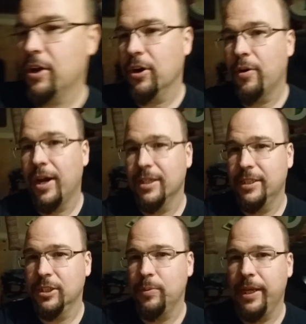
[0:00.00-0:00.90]
autocross
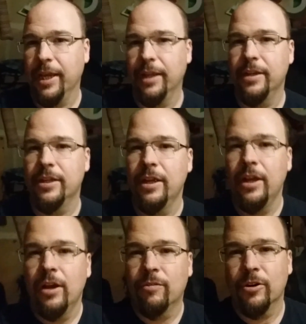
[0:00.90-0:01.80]
this weekend.
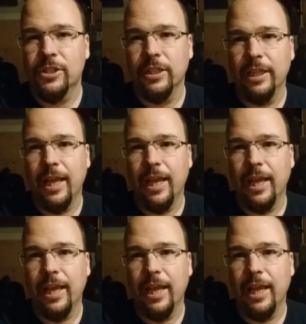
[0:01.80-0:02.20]
Fortunately,